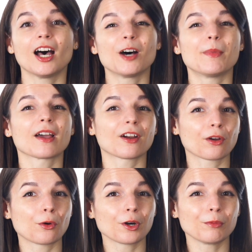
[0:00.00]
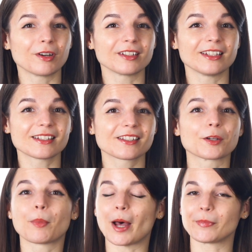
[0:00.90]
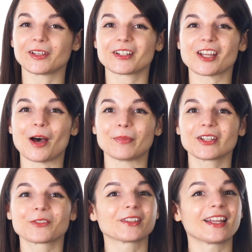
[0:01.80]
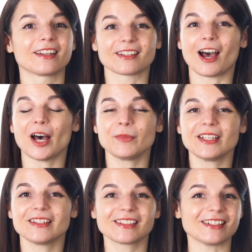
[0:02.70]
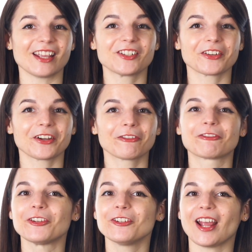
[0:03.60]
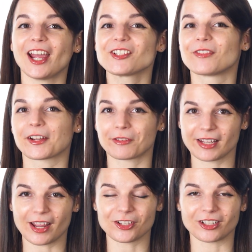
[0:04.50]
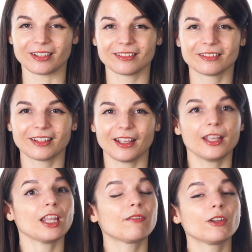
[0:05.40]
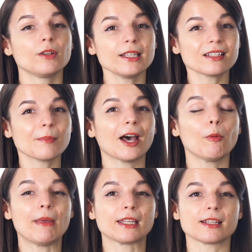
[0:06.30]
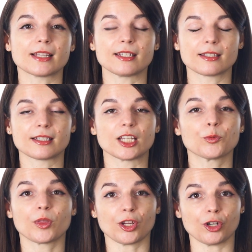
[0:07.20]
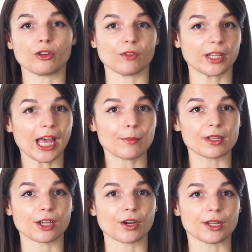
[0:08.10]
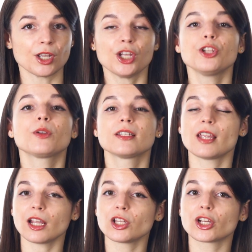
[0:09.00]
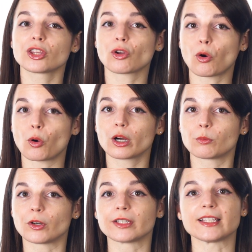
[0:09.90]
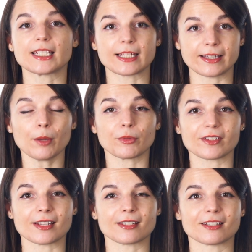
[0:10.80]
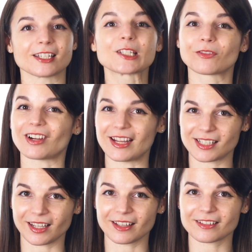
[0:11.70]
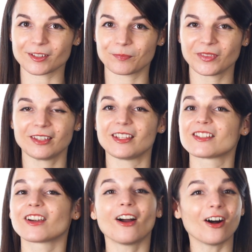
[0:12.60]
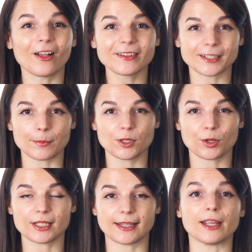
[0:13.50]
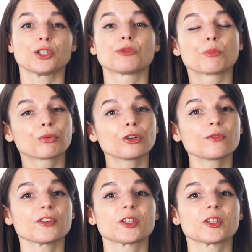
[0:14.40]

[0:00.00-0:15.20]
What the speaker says: Among our core word lists are popular topics relating to hobbies, nature, food, and recreation. If you need some help making sentences with your new vocabulary, you can take a look at the core word list example sentences for ideas. These are all steps you can take to improve your